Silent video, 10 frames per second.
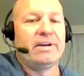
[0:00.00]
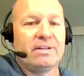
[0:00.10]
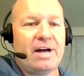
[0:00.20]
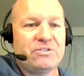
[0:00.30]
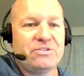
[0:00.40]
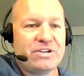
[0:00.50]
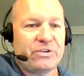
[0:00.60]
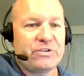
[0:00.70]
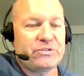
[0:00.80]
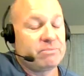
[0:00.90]
Los
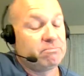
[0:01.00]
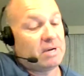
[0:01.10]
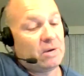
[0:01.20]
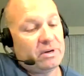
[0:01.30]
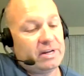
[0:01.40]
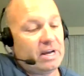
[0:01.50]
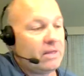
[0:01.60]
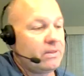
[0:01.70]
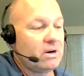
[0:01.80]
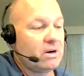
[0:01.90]
Angeles. And I went
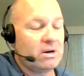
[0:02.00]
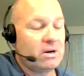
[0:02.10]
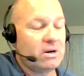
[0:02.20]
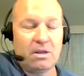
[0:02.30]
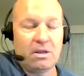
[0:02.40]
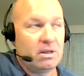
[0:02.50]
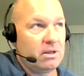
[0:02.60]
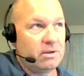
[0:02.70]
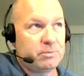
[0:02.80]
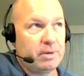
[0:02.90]
down there and
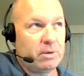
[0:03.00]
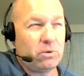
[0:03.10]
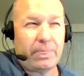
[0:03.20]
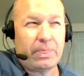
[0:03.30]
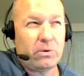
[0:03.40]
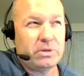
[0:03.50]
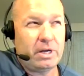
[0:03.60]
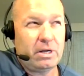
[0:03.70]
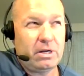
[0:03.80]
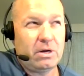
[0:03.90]
spent,
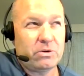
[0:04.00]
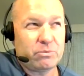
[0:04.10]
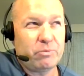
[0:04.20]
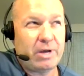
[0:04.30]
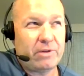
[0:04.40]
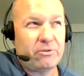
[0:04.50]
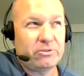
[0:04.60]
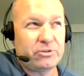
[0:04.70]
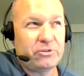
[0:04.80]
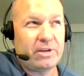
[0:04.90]
13 years, moved down there in
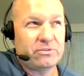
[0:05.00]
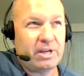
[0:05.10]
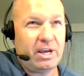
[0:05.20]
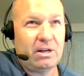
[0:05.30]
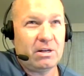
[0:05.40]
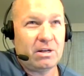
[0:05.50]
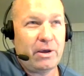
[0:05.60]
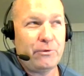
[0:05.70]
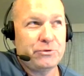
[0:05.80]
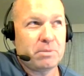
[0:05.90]
2008. And it
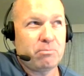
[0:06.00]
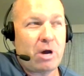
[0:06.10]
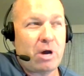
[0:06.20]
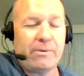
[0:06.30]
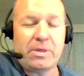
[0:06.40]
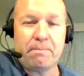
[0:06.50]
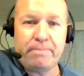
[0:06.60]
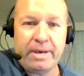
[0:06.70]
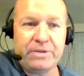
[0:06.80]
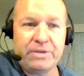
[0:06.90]
was probably the
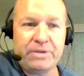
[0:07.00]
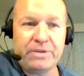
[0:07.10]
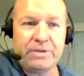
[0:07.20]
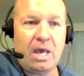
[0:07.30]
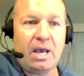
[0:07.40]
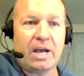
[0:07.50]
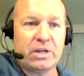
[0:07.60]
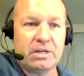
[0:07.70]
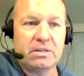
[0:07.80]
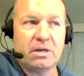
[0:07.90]
best thing I
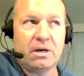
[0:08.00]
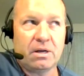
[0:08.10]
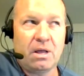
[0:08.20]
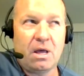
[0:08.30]
could have done